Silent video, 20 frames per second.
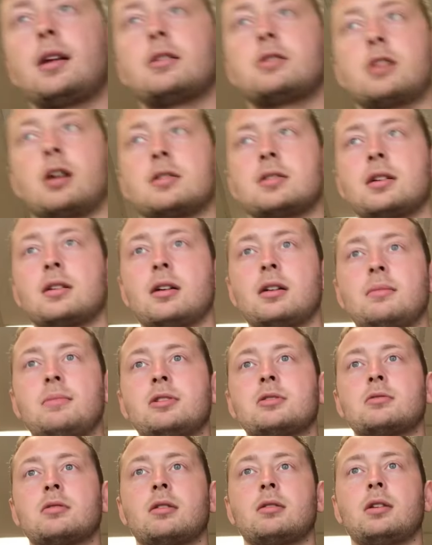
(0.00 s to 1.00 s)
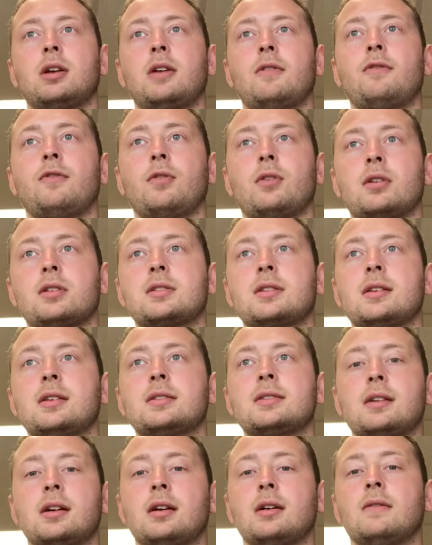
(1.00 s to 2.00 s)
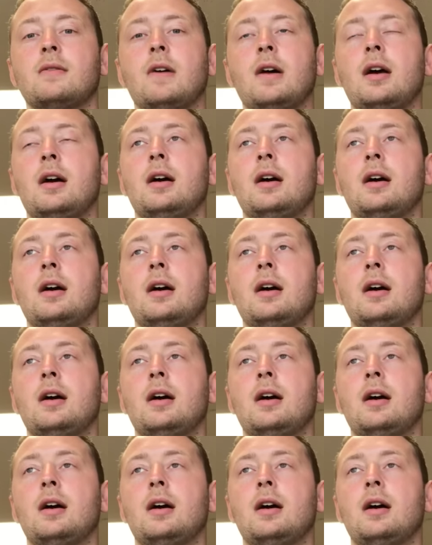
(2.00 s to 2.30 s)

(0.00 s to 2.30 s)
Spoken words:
charts are going to be strictly enforced this year